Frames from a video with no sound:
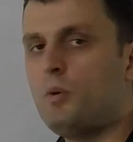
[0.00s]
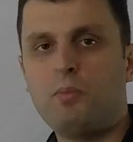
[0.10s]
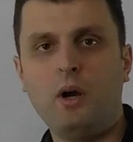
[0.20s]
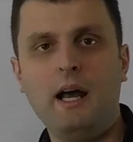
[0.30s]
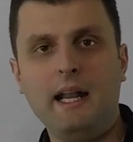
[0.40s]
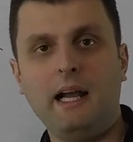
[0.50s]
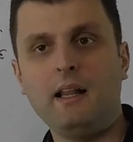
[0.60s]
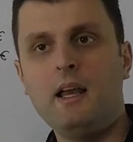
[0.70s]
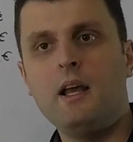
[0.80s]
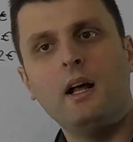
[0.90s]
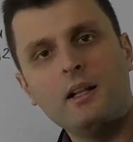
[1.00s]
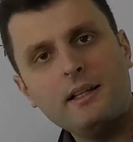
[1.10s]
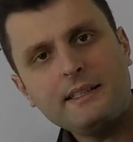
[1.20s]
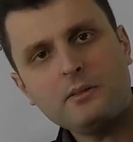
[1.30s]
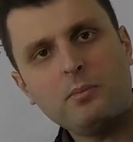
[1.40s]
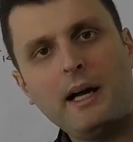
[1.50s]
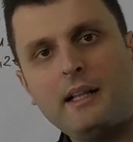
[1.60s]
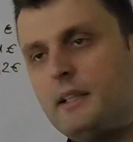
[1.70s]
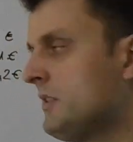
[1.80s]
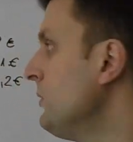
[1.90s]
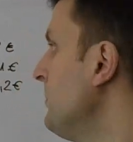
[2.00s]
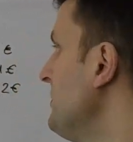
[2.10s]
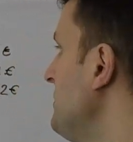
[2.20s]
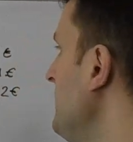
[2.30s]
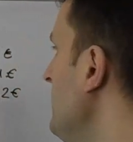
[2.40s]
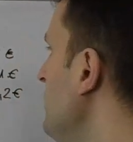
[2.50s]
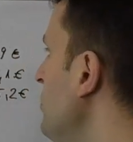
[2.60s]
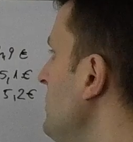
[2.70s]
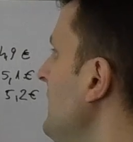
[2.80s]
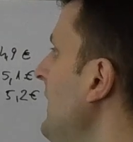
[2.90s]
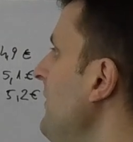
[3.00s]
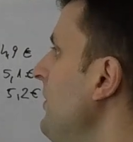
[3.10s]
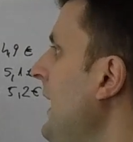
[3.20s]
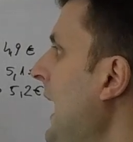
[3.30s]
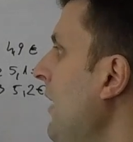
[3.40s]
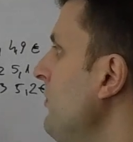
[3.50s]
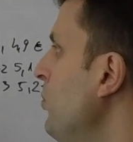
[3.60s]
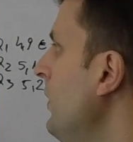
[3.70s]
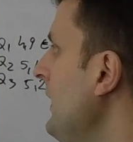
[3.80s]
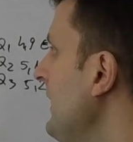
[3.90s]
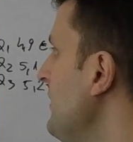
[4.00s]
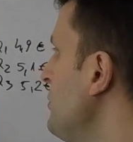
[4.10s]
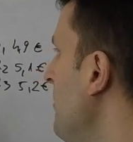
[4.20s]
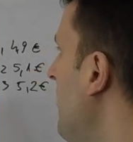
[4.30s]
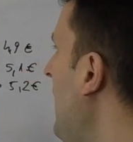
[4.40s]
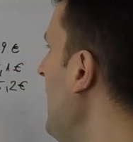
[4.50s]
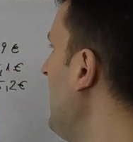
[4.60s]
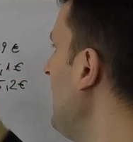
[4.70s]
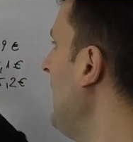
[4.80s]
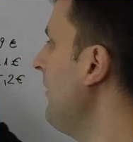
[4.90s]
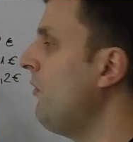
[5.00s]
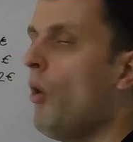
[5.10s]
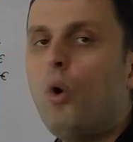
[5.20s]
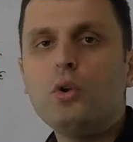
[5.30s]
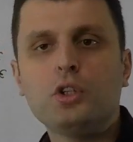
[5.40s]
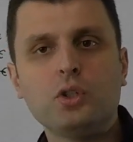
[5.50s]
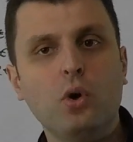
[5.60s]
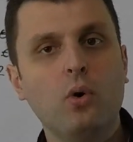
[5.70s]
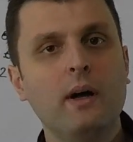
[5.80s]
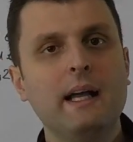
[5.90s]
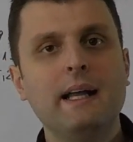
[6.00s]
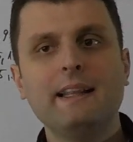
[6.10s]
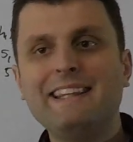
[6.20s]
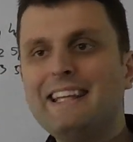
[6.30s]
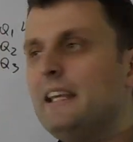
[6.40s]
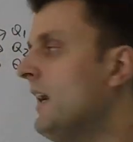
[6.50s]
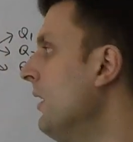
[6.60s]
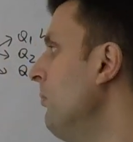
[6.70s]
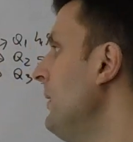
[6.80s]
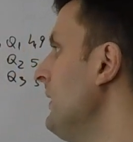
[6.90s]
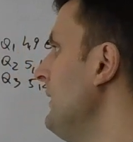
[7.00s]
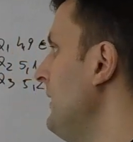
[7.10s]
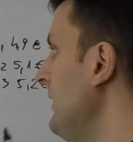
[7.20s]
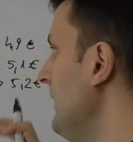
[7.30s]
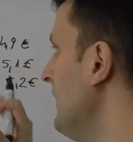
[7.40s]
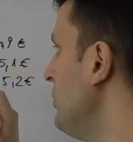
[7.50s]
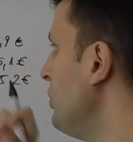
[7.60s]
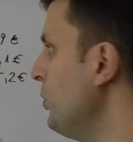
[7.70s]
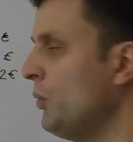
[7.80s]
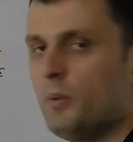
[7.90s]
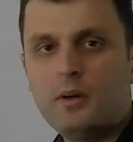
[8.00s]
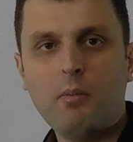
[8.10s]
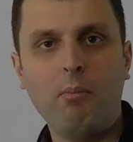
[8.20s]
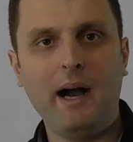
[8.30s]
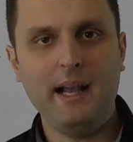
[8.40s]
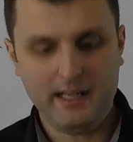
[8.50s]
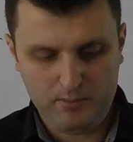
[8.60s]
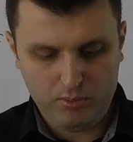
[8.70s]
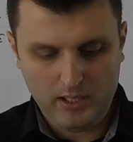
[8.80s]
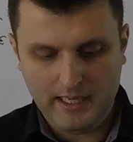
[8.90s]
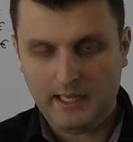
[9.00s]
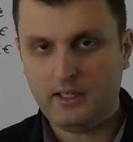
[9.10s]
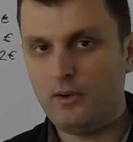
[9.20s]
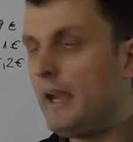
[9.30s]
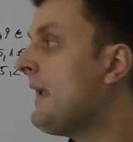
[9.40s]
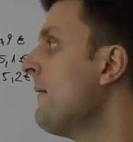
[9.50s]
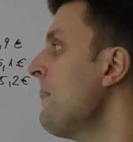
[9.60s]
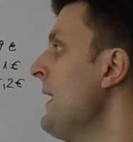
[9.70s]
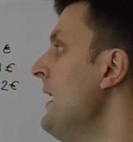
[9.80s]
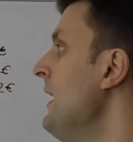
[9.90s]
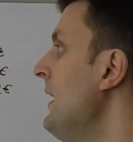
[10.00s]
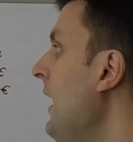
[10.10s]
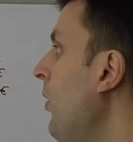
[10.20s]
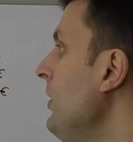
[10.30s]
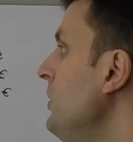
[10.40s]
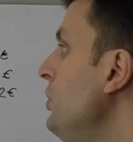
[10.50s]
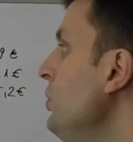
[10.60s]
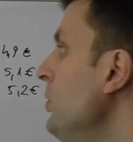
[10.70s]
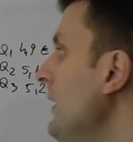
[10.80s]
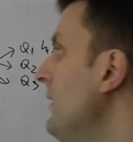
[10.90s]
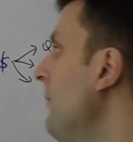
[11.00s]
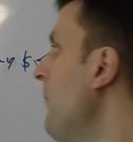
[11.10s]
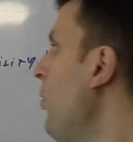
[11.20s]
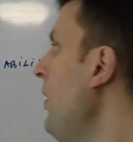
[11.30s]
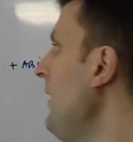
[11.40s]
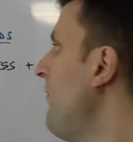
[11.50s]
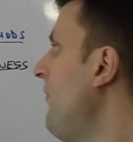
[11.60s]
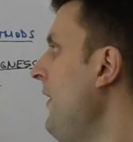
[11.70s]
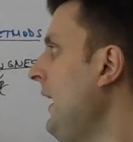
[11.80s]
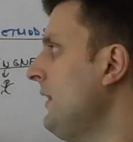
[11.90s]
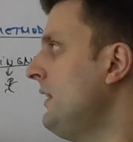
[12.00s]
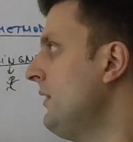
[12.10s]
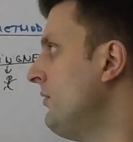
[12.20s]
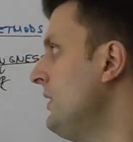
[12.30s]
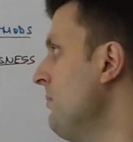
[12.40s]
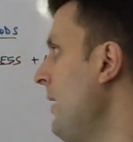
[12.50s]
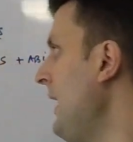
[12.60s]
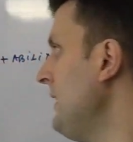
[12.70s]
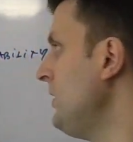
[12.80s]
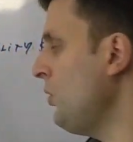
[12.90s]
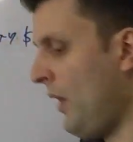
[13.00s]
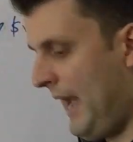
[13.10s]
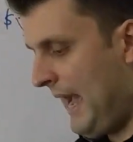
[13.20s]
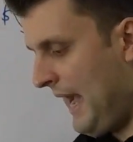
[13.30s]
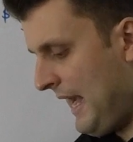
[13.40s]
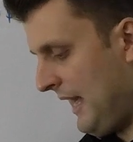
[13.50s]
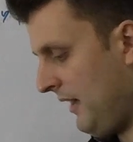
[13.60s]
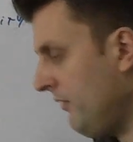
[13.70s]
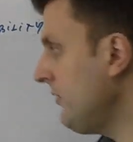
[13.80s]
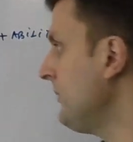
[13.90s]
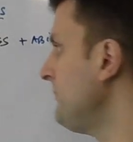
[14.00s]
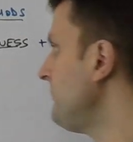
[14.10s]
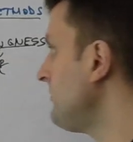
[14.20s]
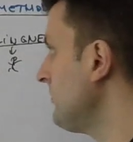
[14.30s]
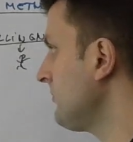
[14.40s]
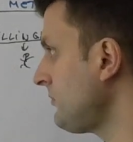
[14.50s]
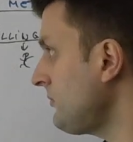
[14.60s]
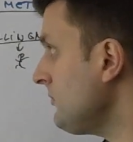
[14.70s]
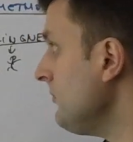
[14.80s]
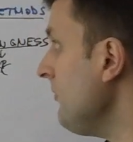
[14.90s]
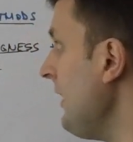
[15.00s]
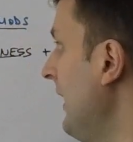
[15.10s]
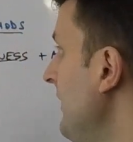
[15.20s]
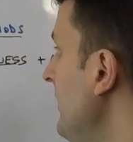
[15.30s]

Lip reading: product, little by little, but still those clients that have the willingness to buy it have also the ability to buy that product, okay? Now, the more effective demand you have, and